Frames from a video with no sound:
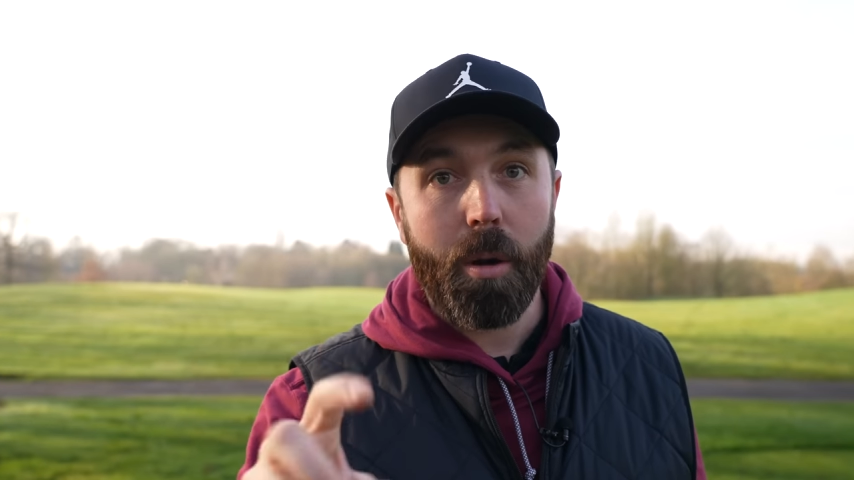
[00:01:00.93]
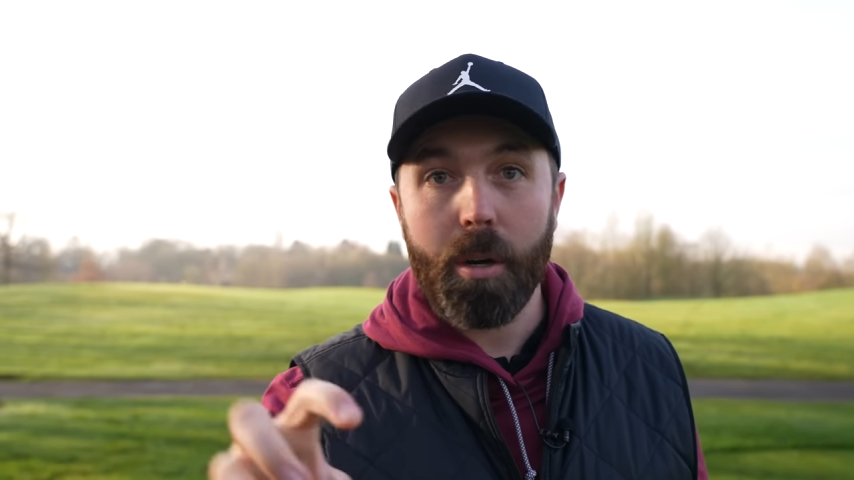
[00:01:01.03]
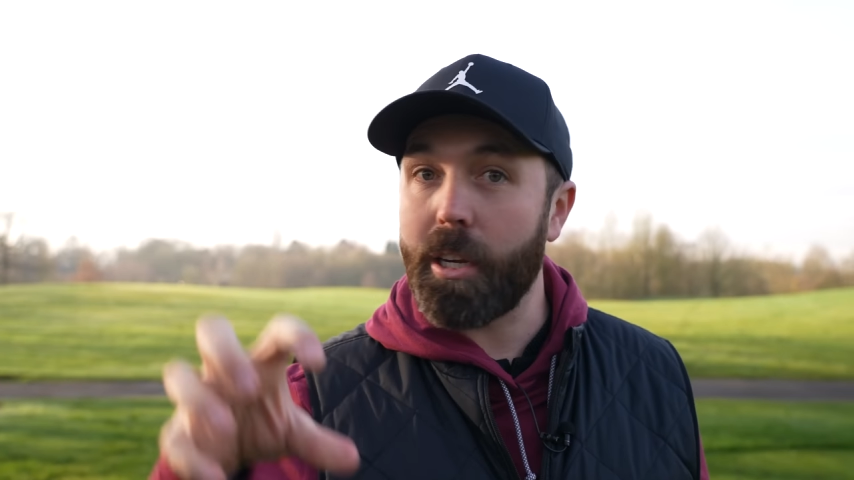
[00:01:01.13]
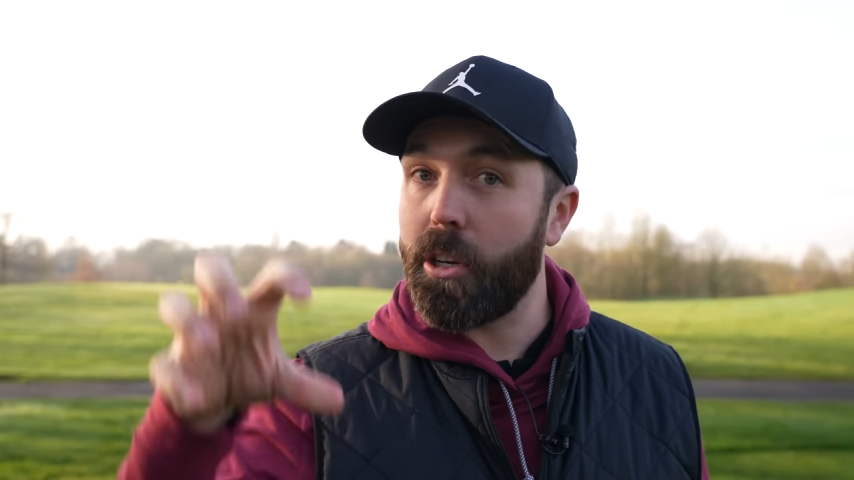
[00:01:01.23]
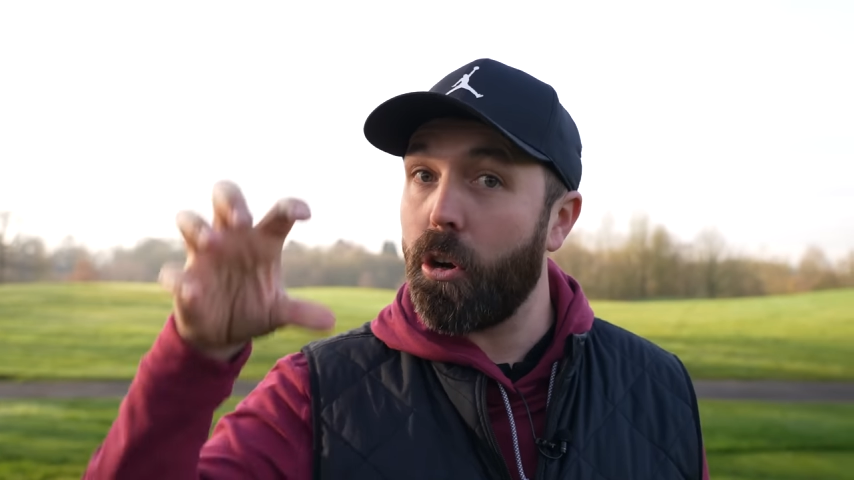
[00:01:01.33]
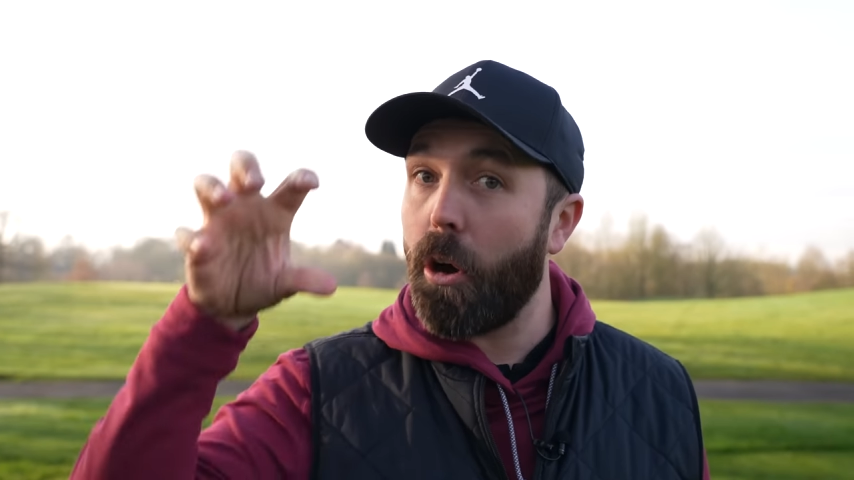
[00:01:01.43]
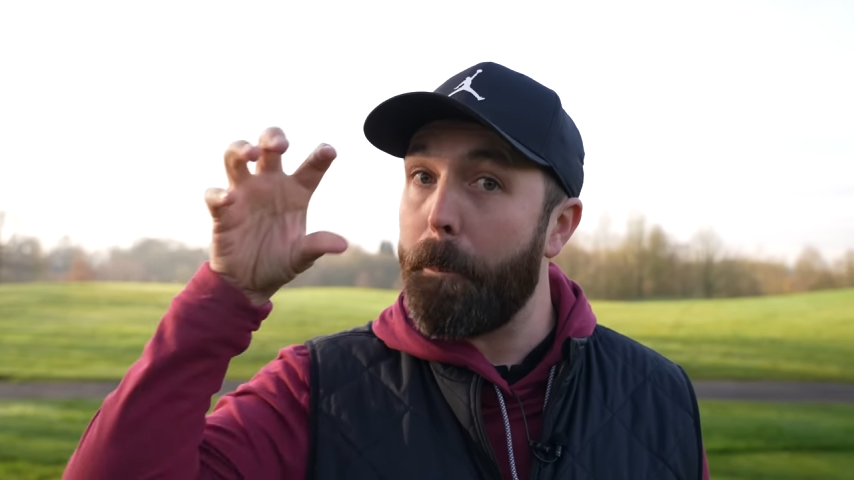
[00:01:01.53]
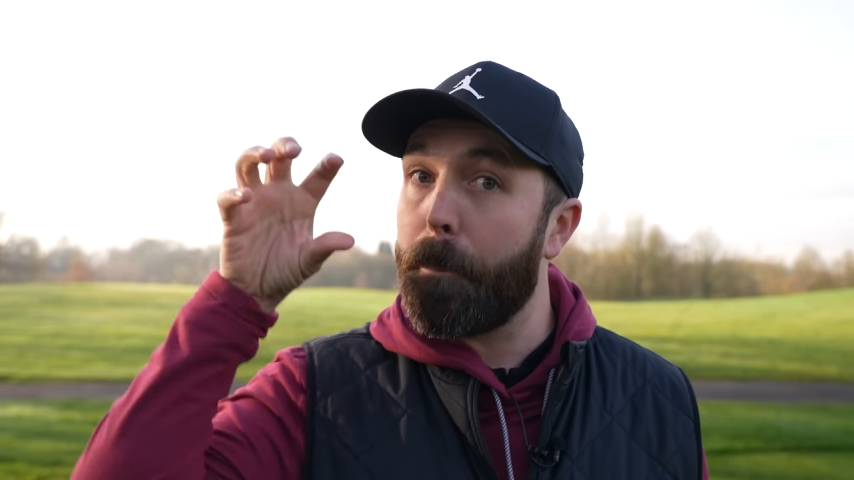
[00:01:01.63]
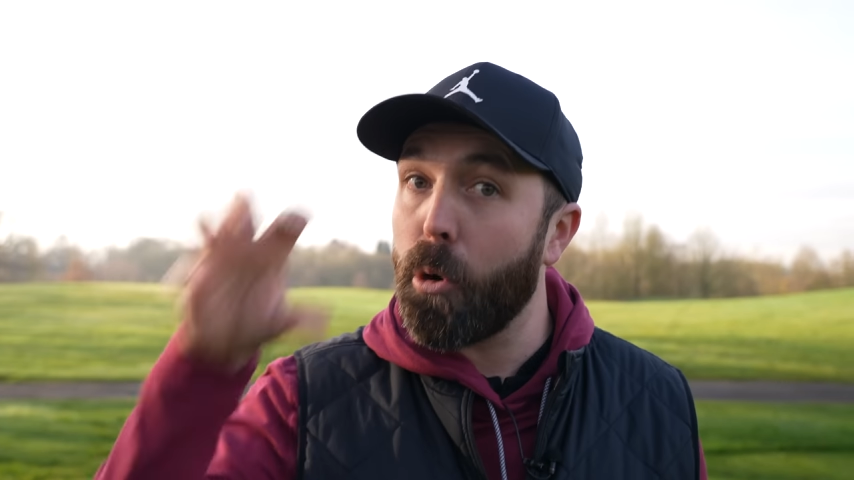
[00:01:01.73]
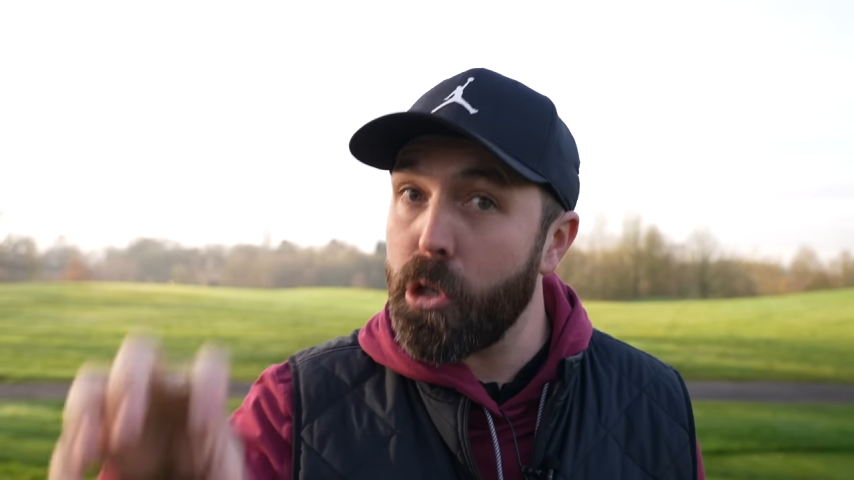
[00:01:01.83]
I'm gonna cut a
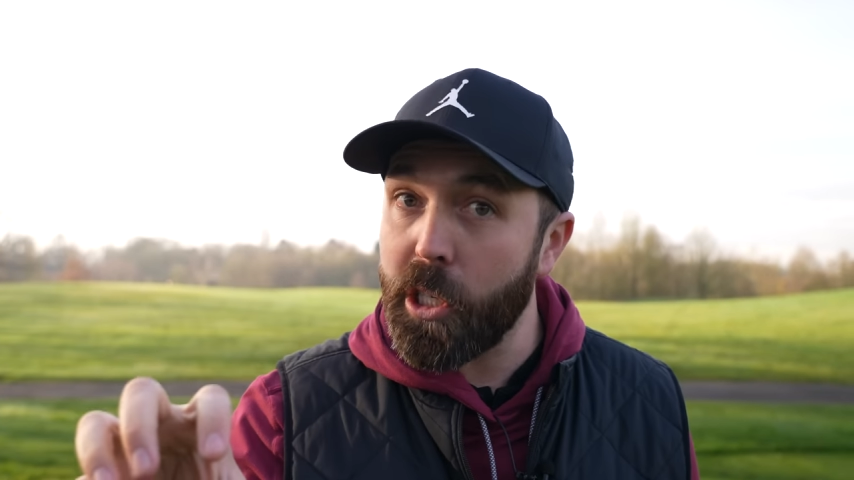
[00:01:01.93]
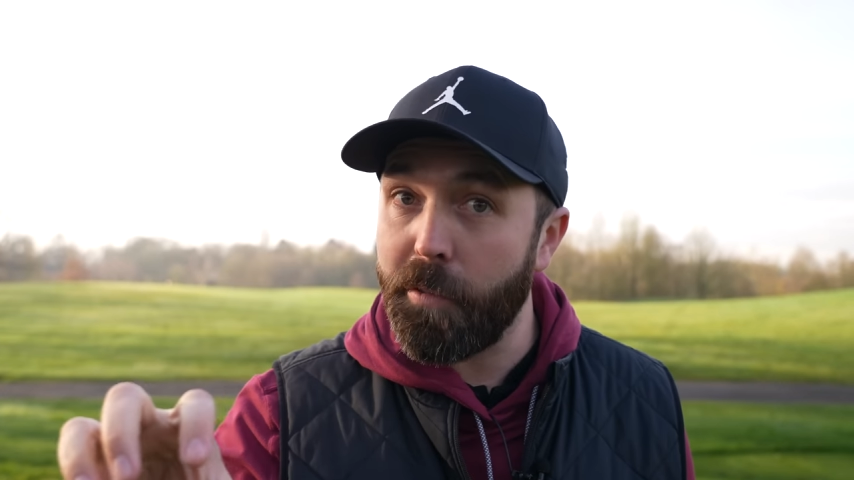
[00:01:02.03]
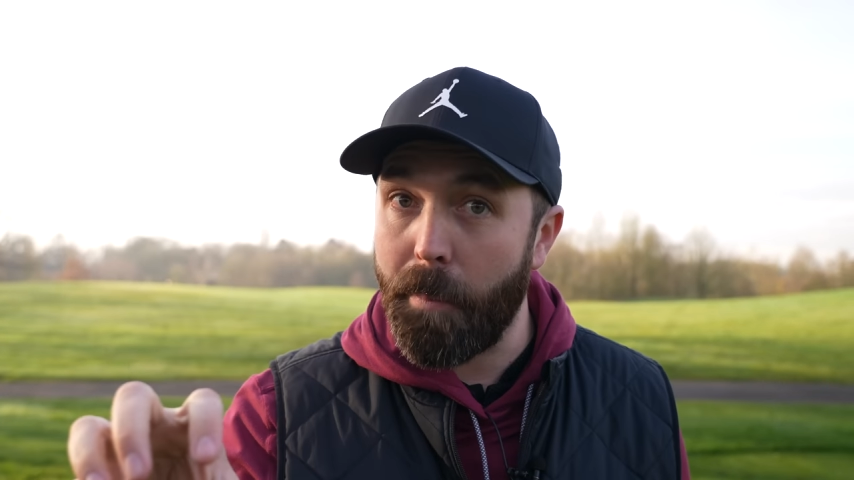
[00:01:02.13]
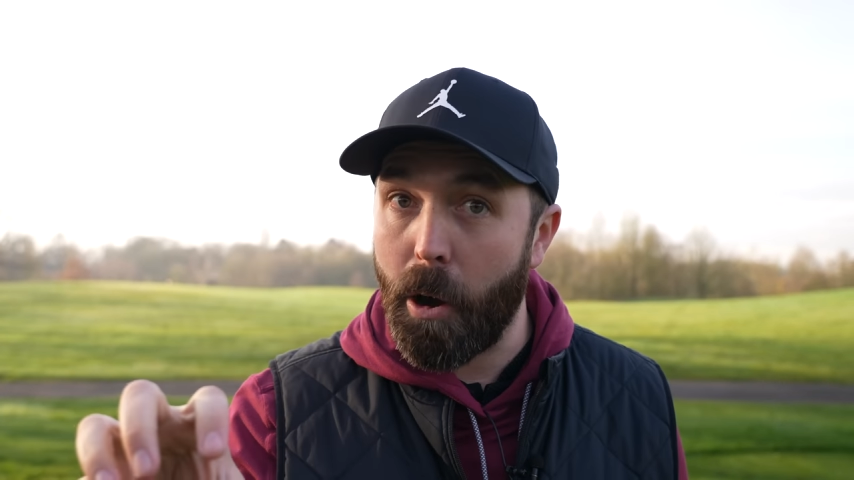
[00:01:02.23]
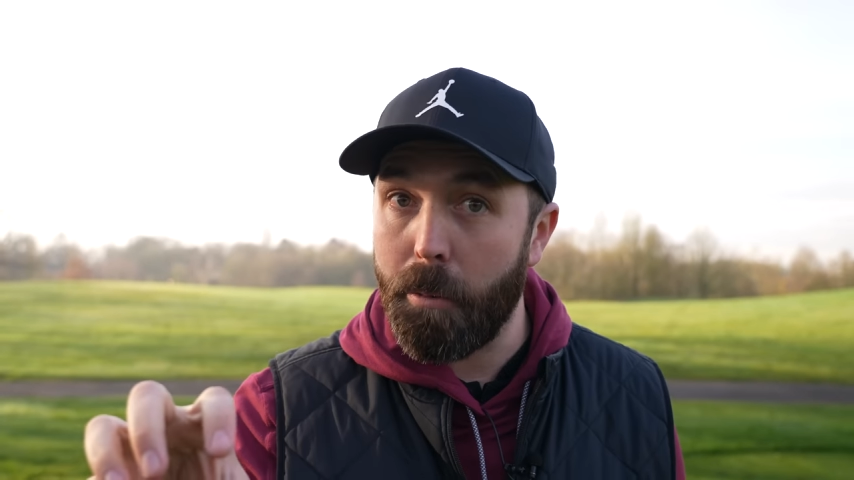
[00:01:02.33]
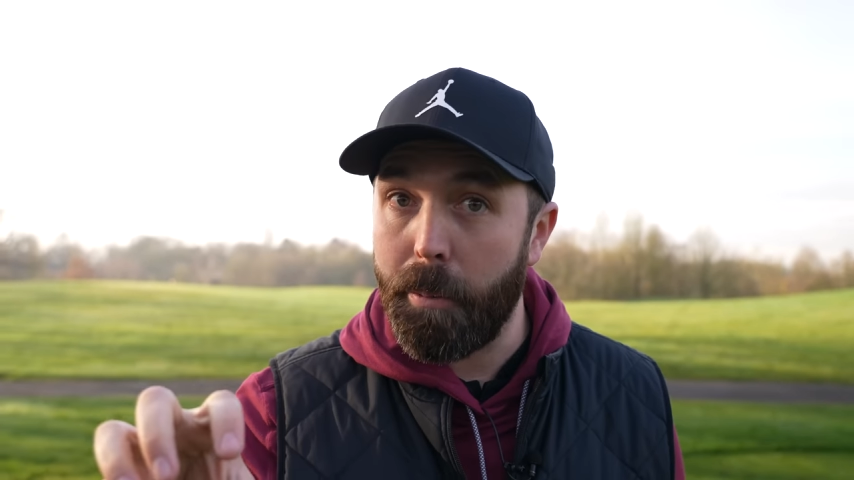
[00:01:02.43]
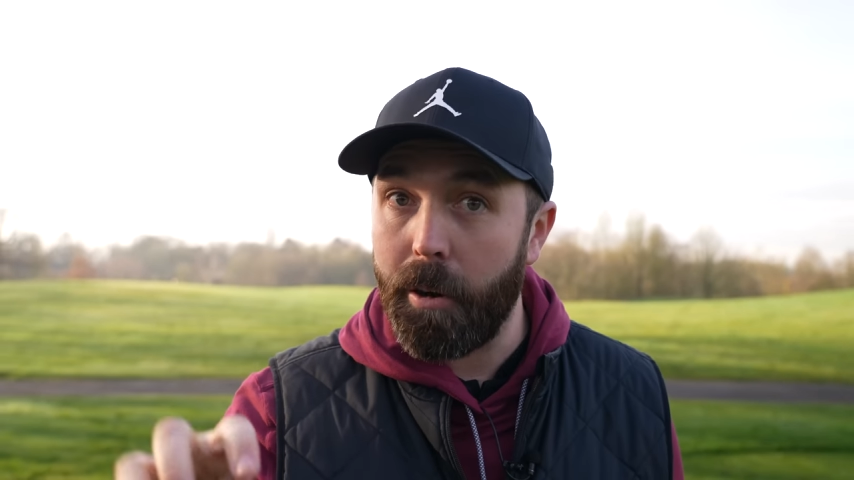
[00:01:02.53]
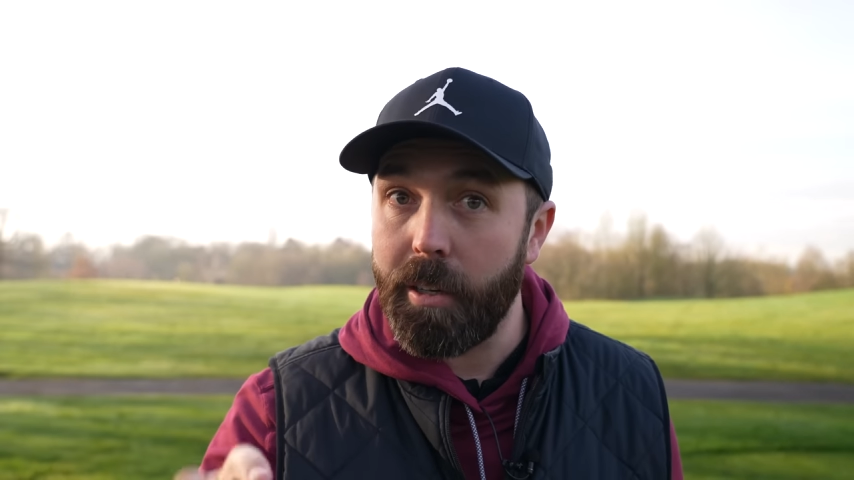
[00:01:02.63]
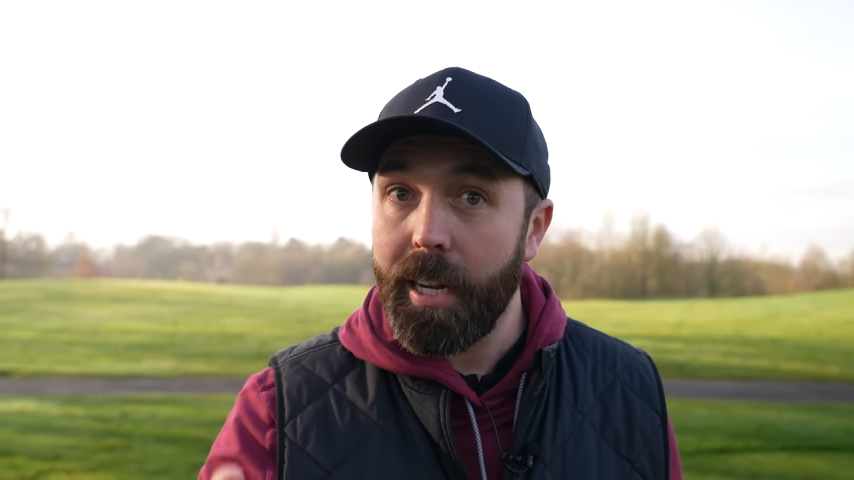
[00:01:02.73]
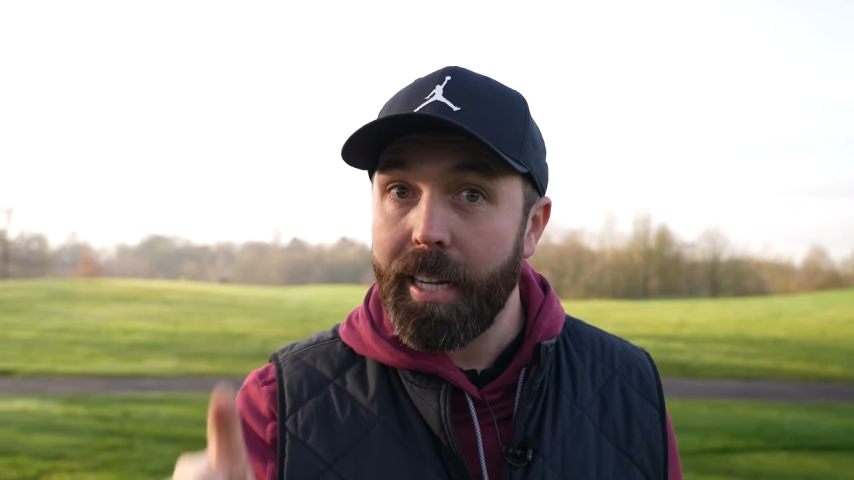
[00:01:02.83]
bunch of them
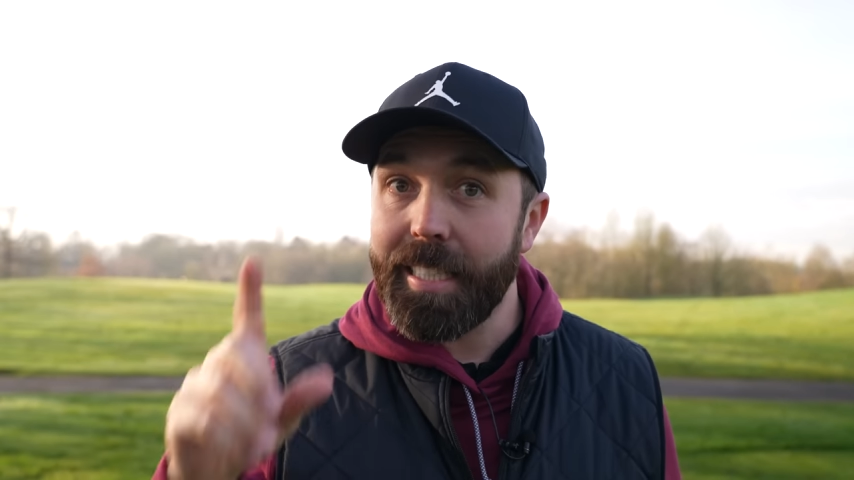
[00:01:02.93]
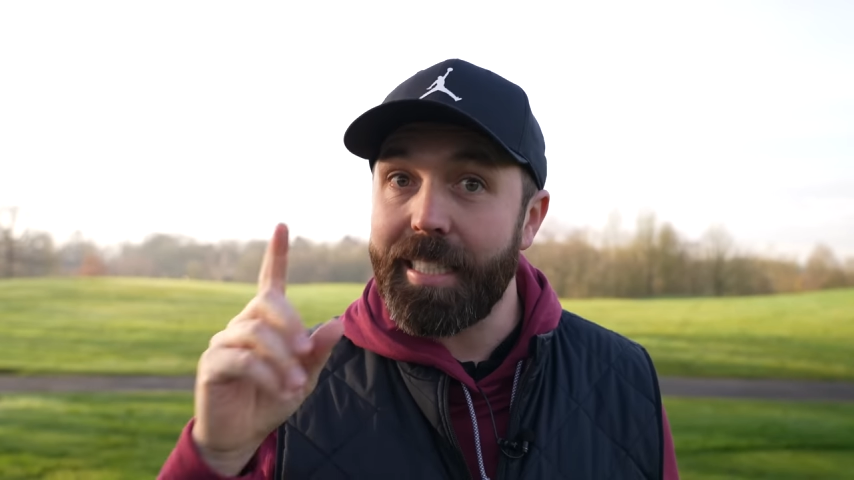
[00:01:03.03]
open to